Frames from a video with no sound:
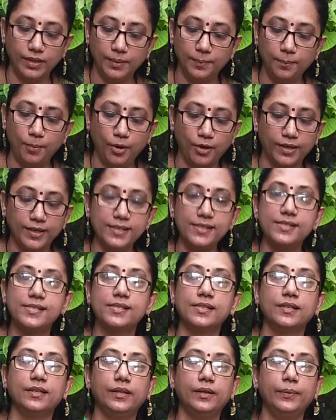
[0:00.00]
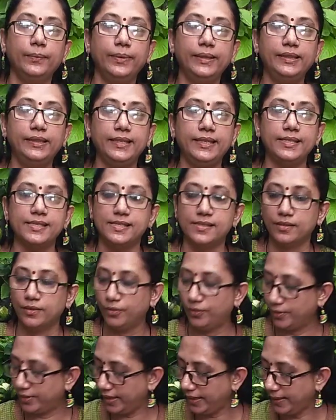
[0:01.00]
pockets with these.
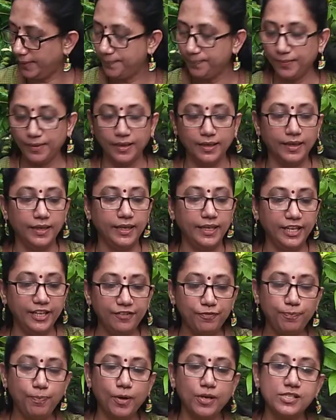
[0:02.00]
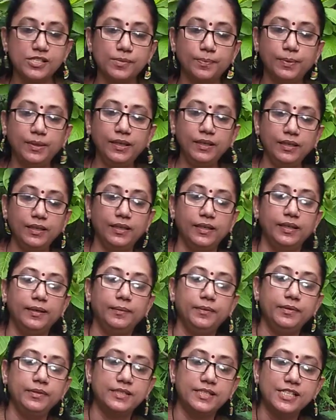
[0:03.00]
Okay, If possible,
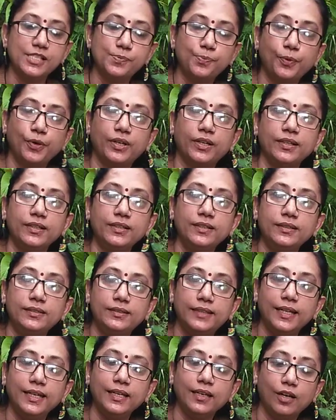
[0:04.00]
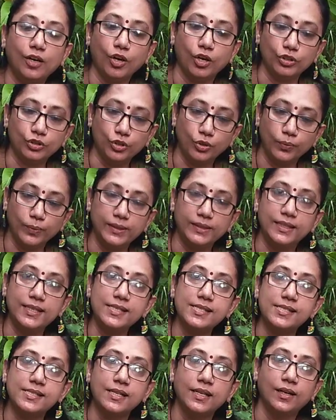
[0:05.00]
just put a thin cloth over
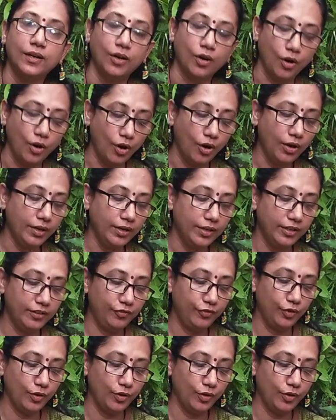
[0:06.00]
this, or if